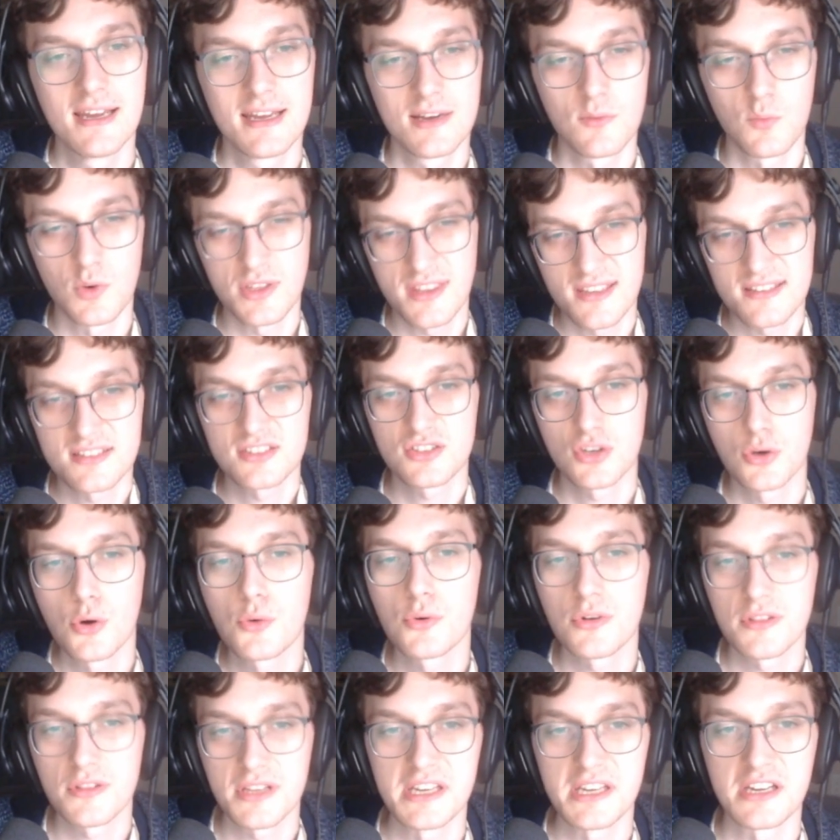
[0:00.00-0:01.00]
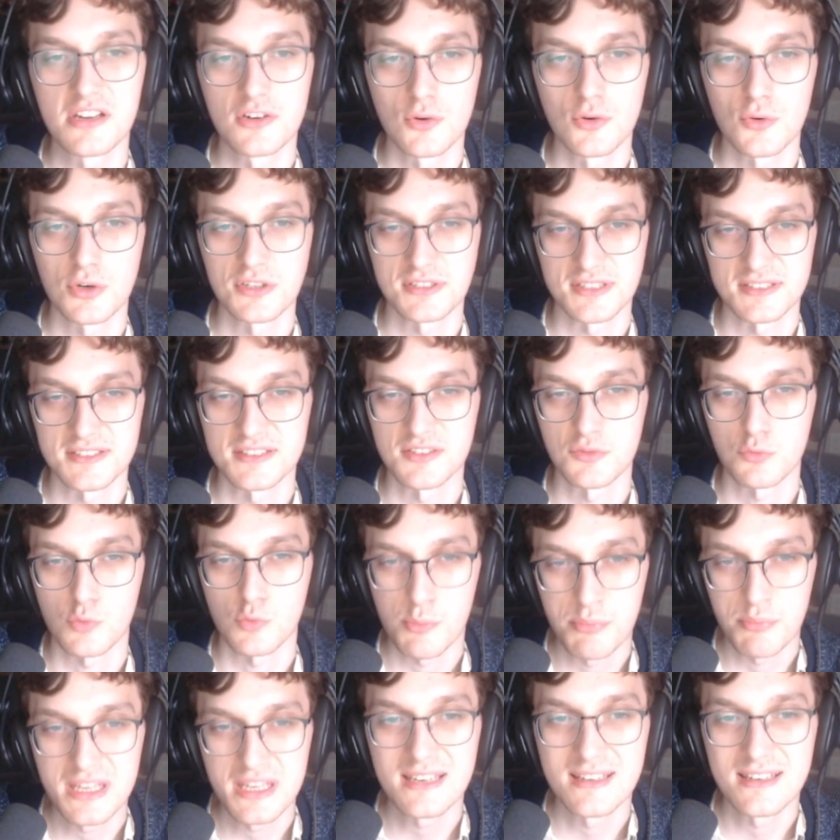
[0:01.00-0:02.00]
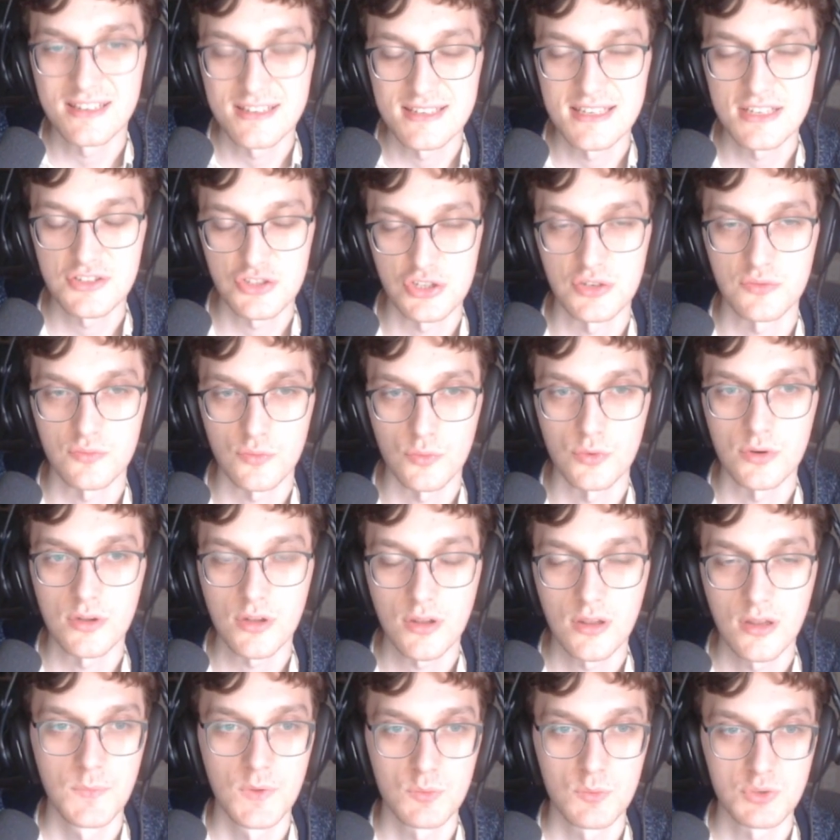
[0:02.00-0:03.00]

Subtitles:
What this totally ignores is the repeated digit rule,